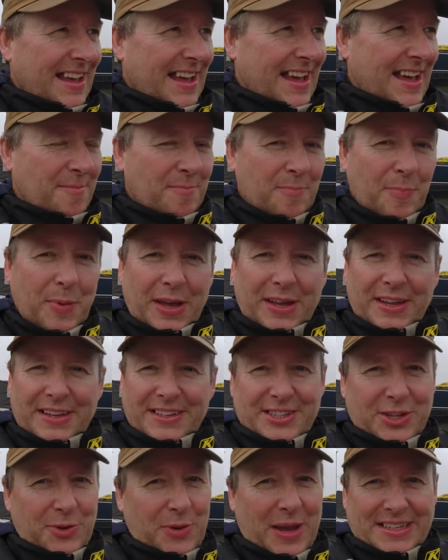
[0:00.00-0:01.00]

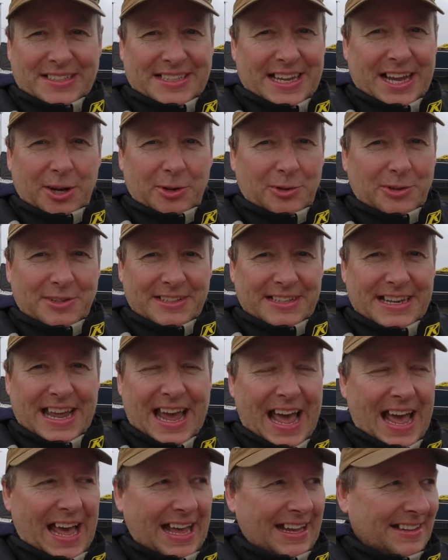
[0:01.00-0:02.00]
But 2XL,
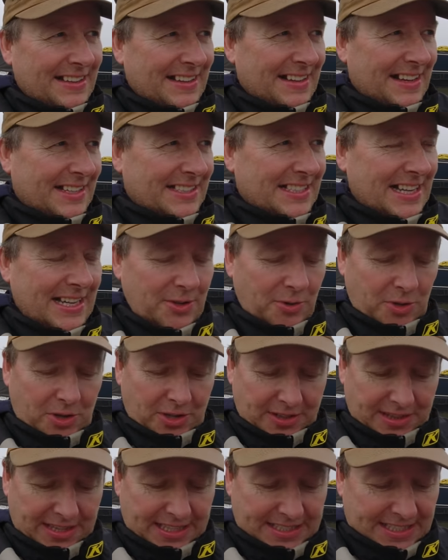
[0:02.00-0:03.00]
nah, I'll tell you
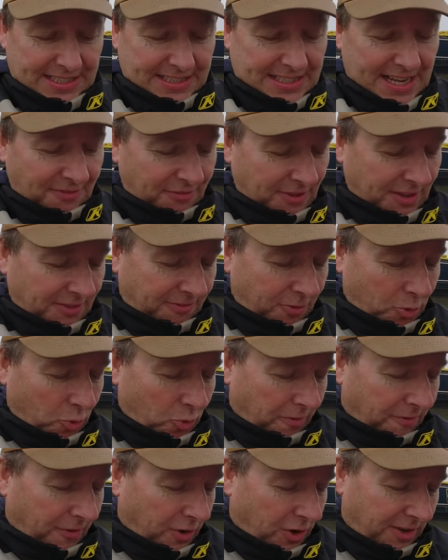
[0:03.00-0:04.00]
what, this is definitely
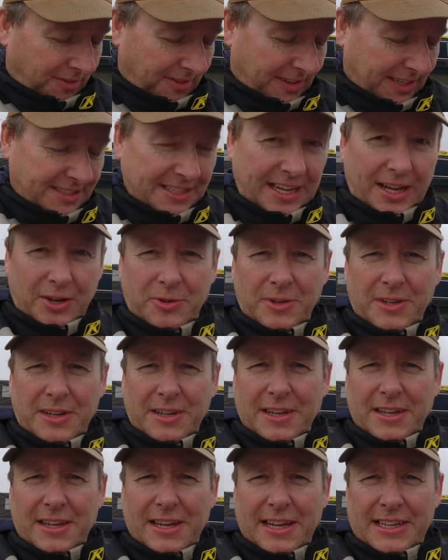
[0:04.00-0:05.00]
4 or 5XL,
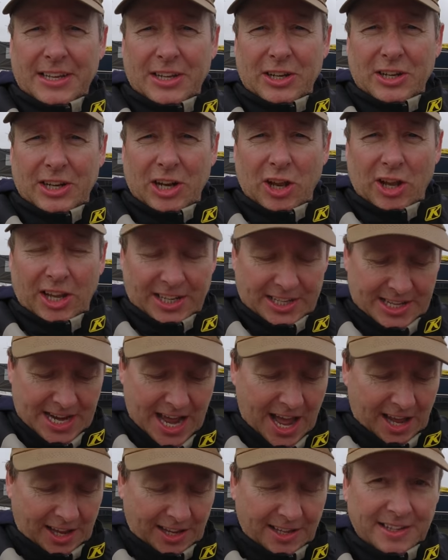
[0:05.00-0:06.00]
and you look like a
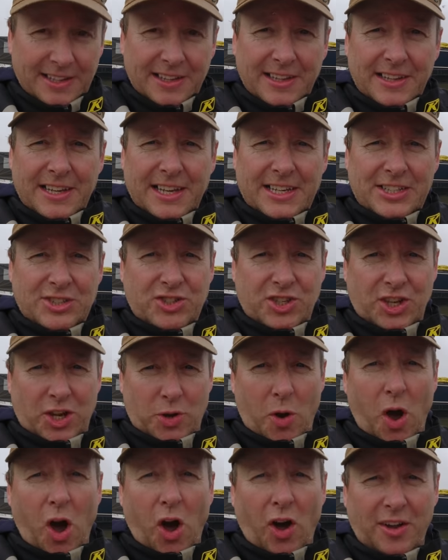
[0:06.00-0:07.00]
nutter, and it's
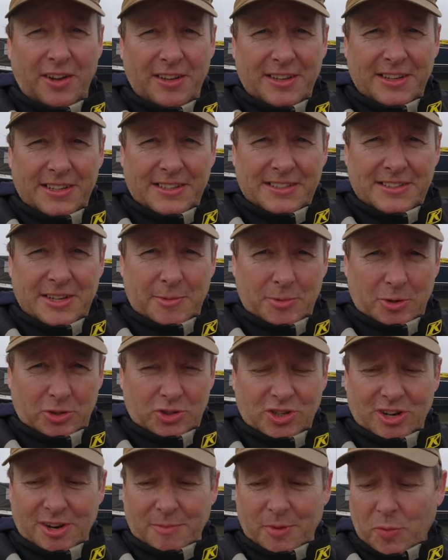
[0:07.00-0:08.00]
too hot, so I'm
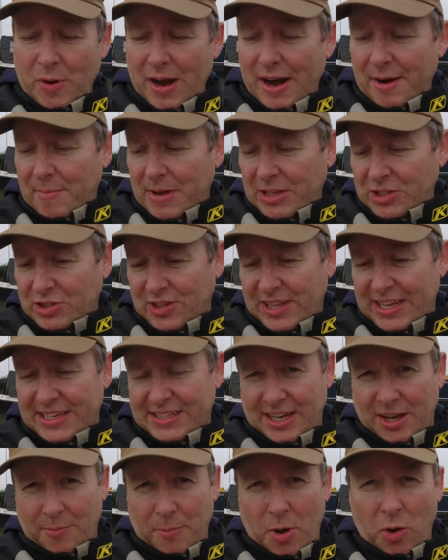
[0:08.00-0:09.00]
not sure I'll be wearing much of
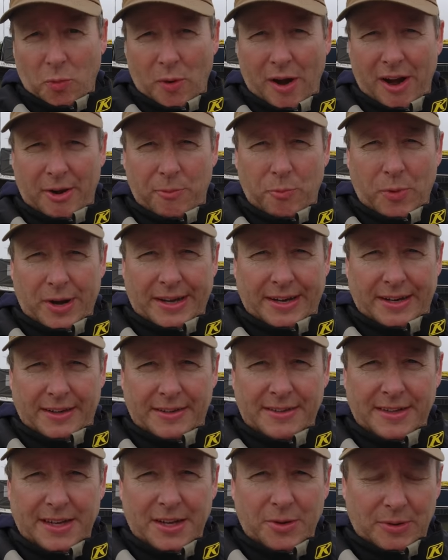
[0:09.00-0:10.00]
this. I might wear it in
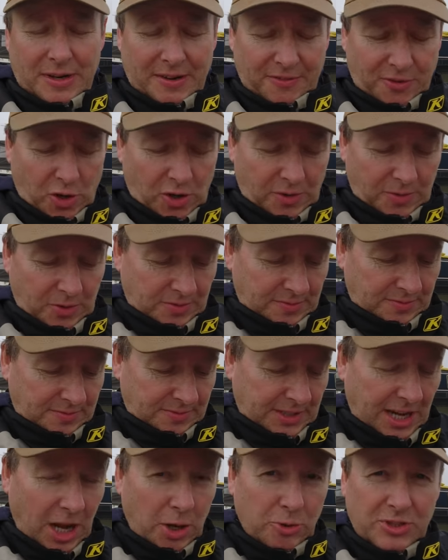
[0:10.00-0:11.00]
winter, when I've got
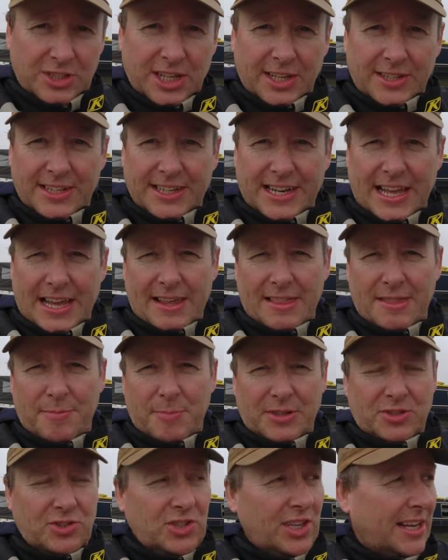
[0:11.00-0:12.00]
coats underneath,
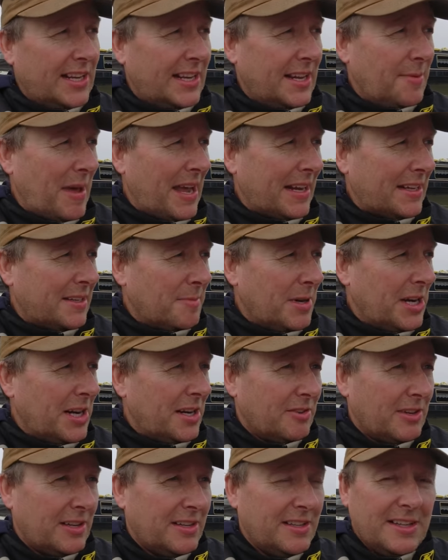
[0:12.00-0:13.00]
but Jeannie
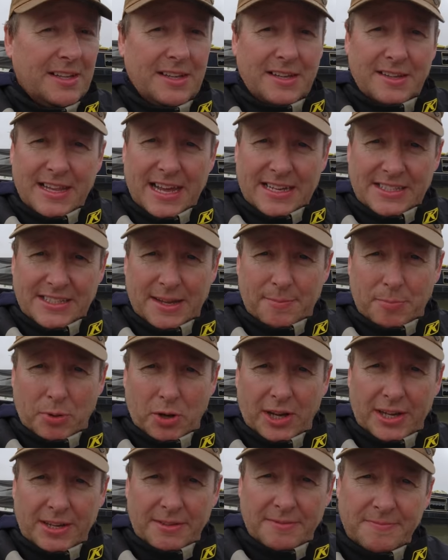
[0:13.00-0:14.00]
McNamara, that's it,
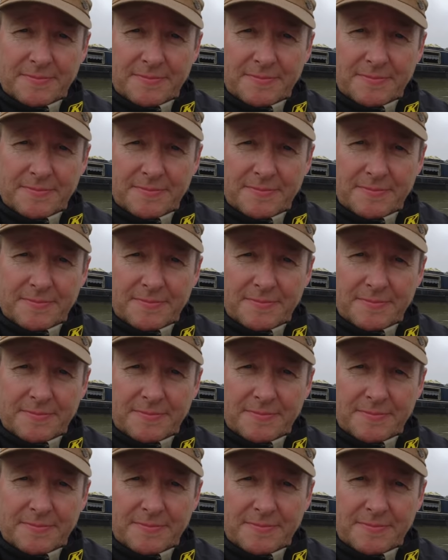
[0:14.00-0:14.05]
bye.